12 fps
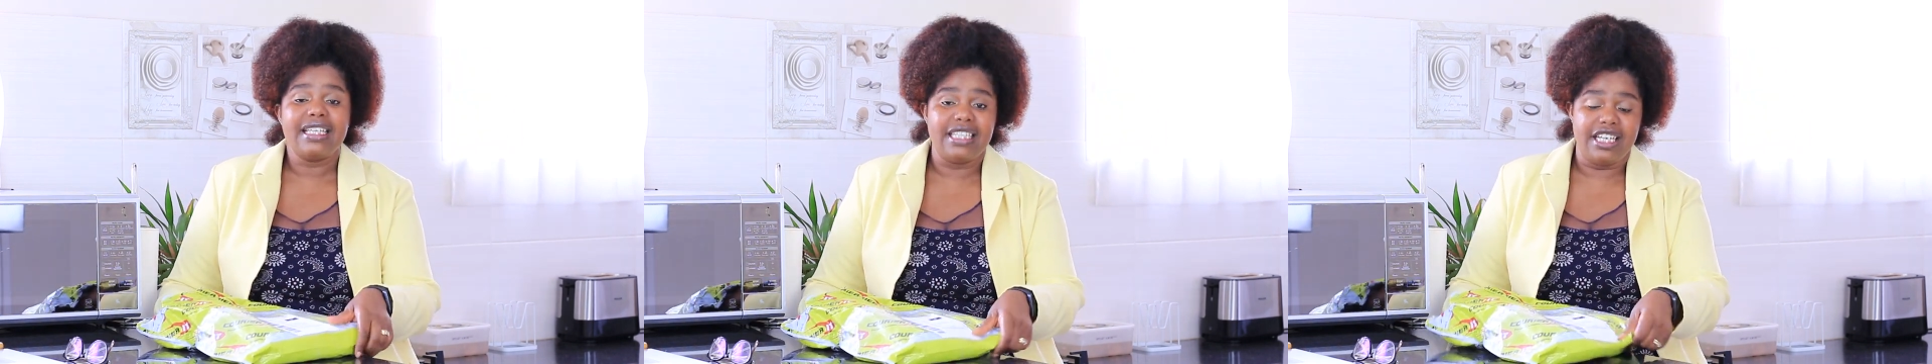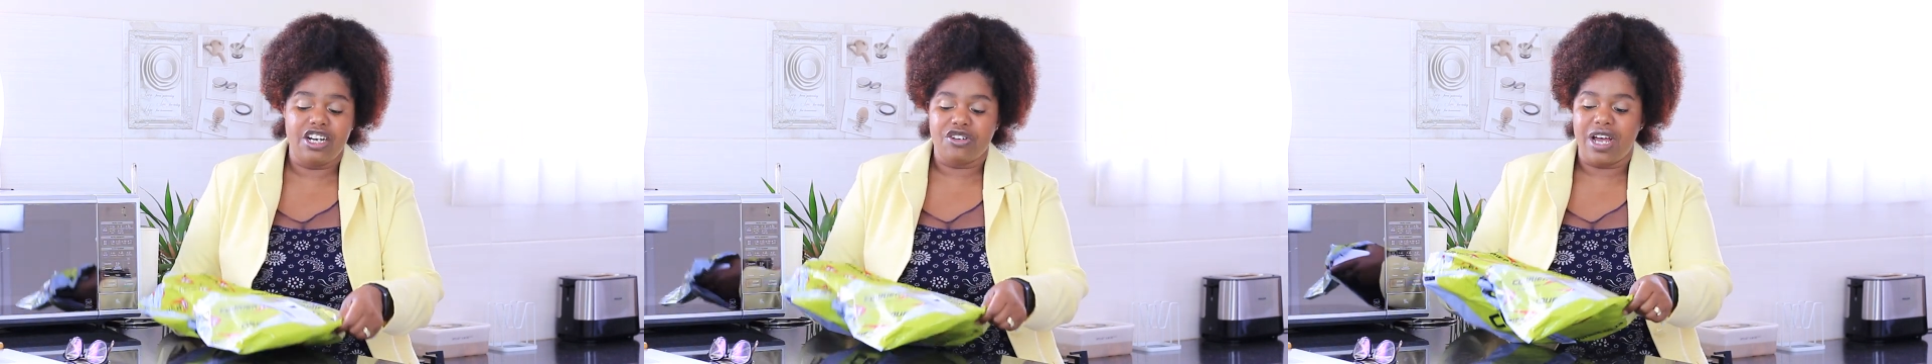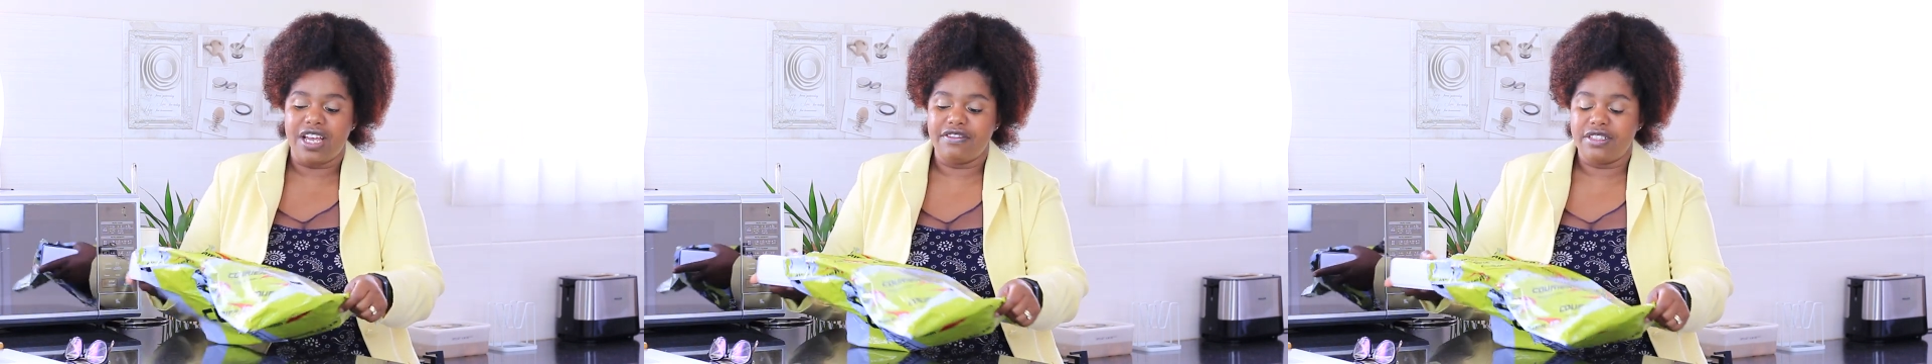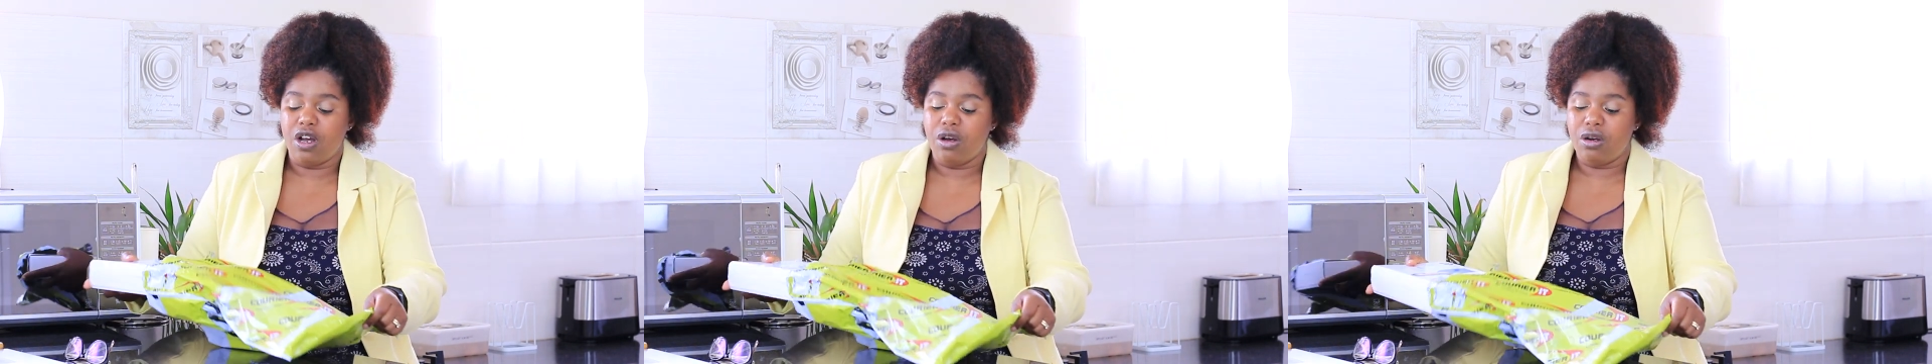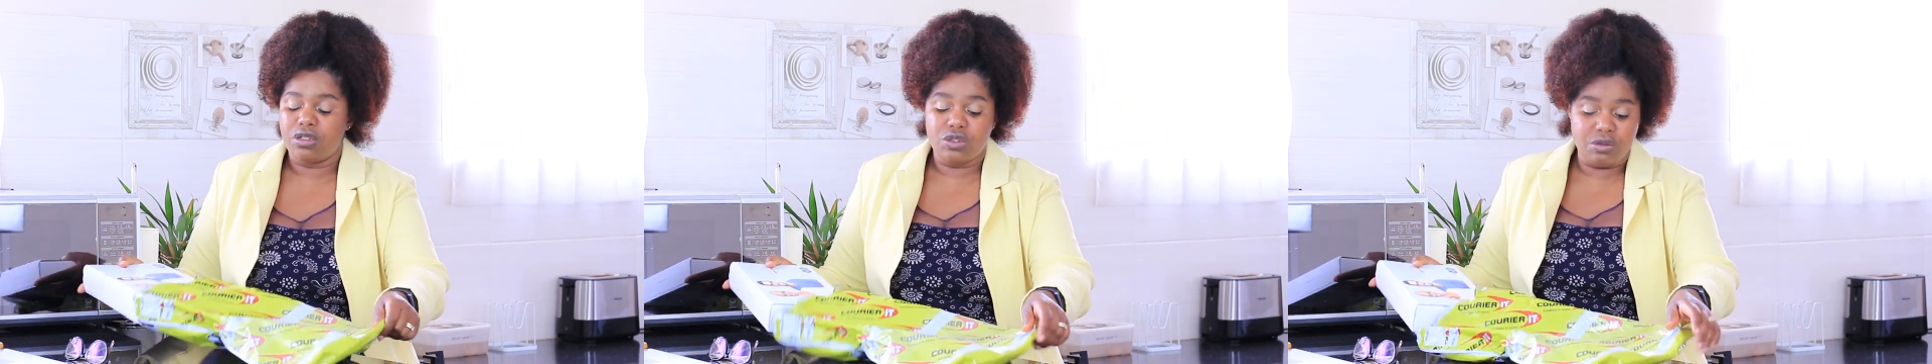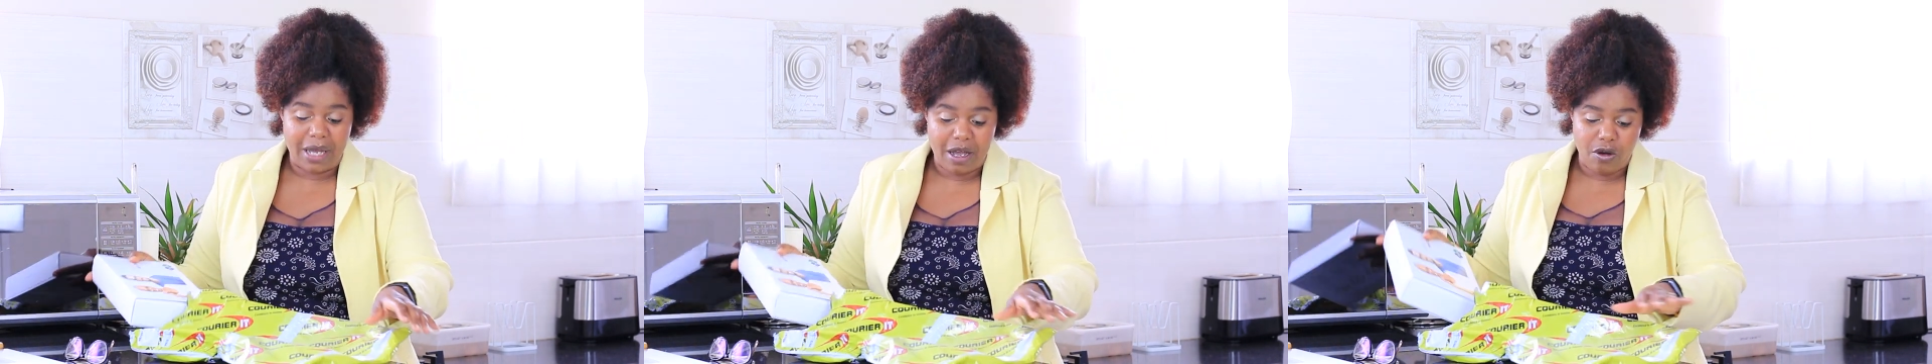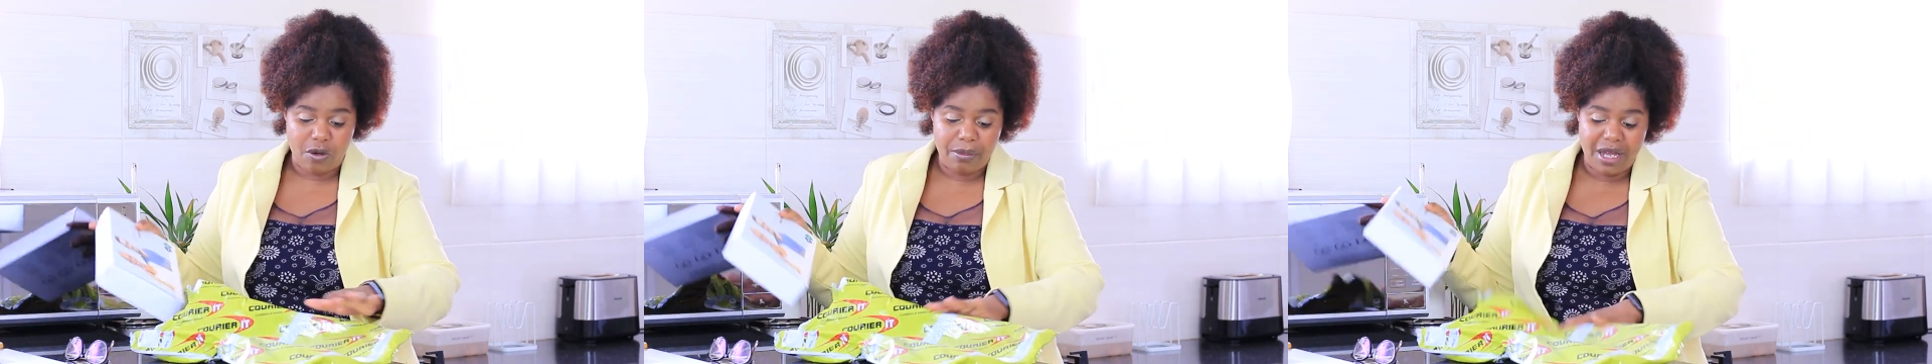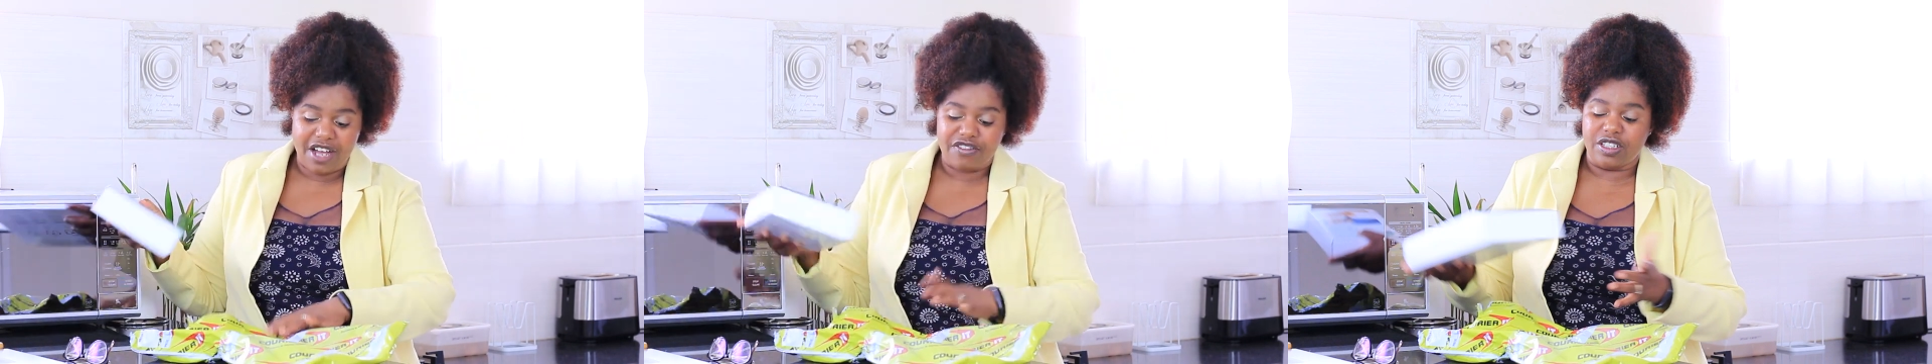They arrived to my
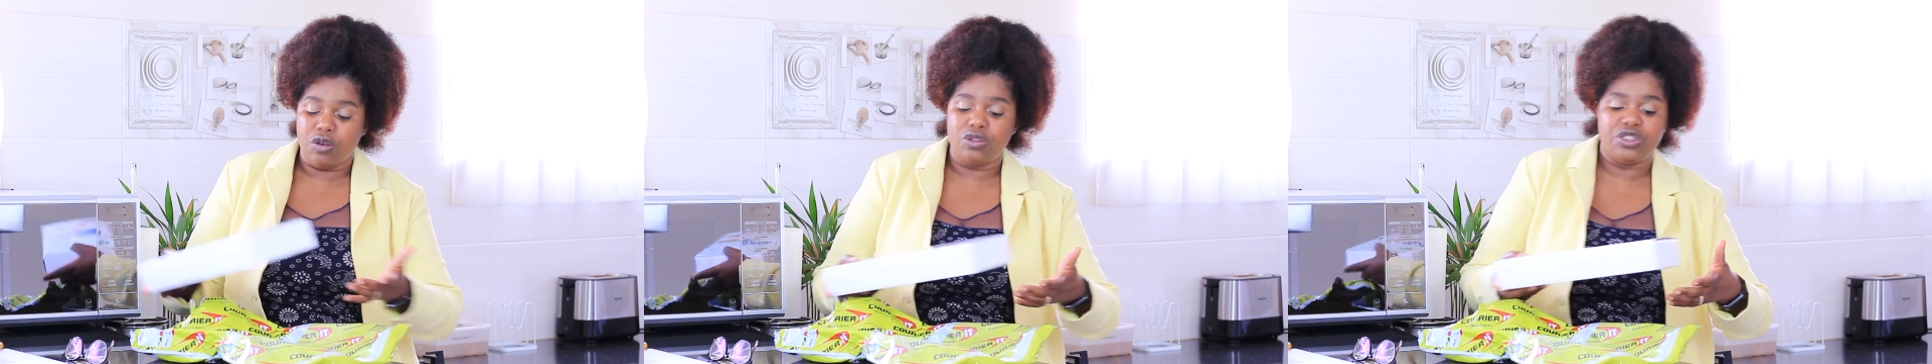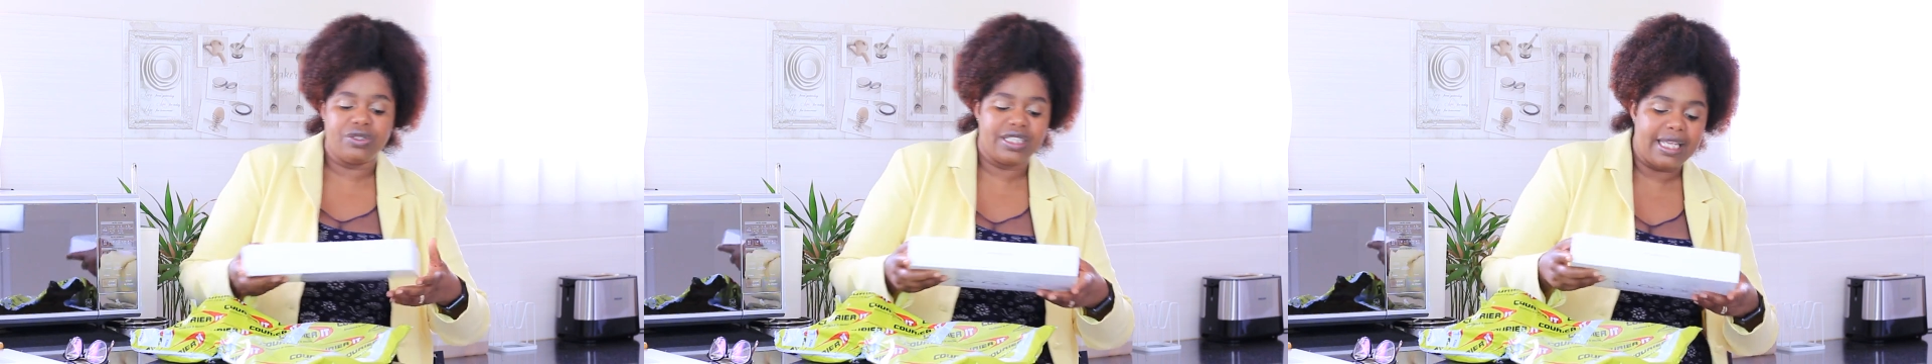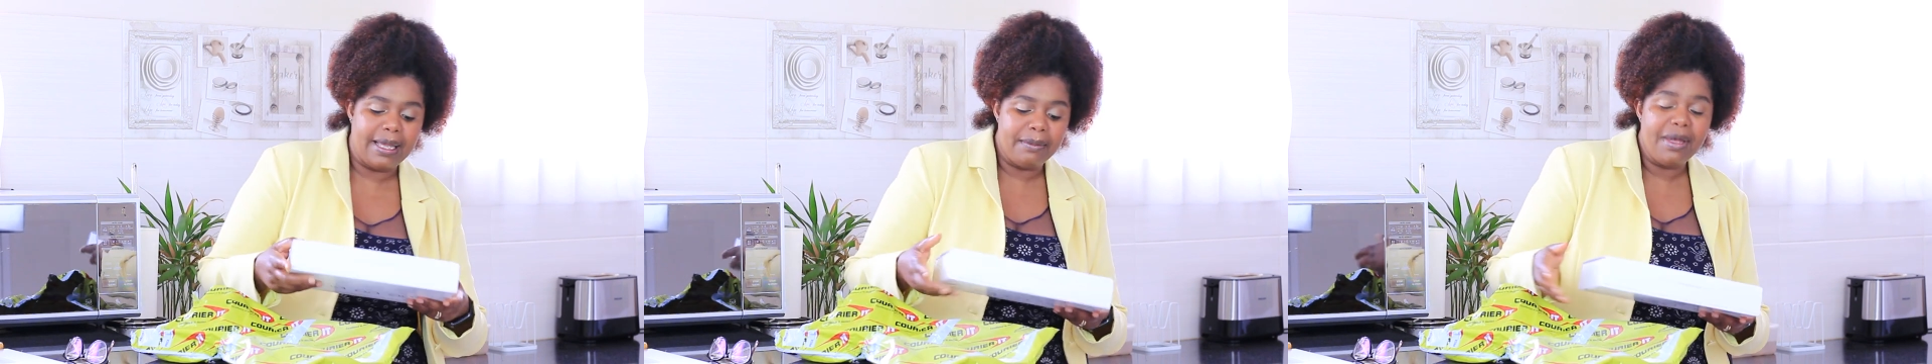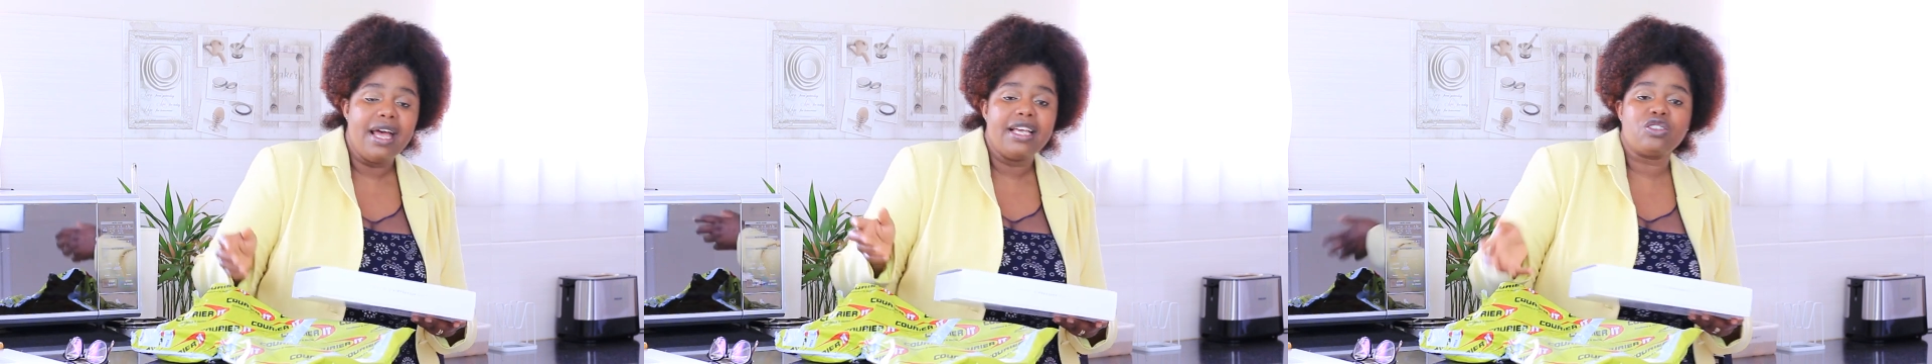home after ordering them.